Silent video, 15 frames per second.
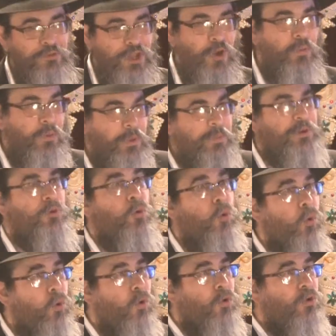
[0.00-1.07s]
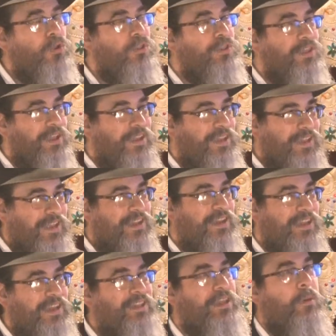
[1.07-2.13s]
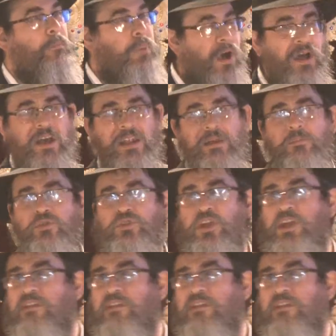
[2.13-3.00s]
what we would call in the Bacharimshe